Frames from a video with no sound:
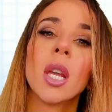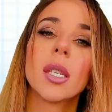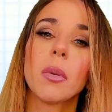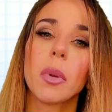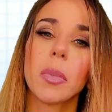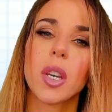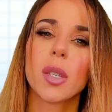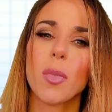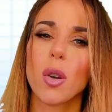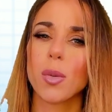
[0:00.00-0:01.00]
simply
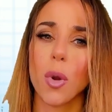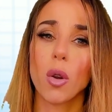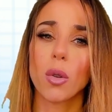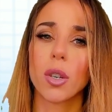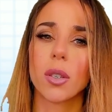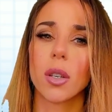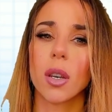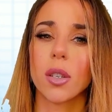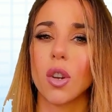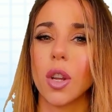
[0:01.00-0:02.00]
because most brokers
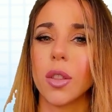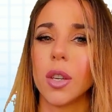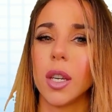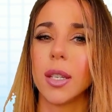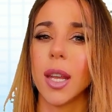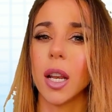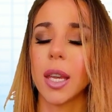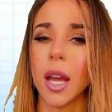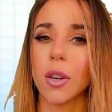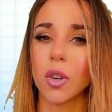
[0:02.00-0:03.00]
start the daily
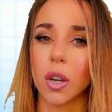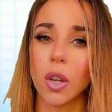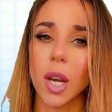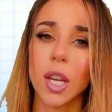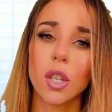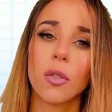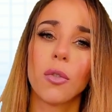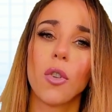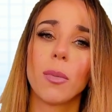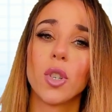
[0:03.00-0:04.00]
candle calculation
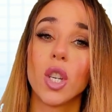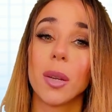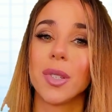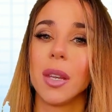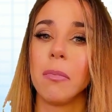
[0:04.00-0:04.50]
from GMT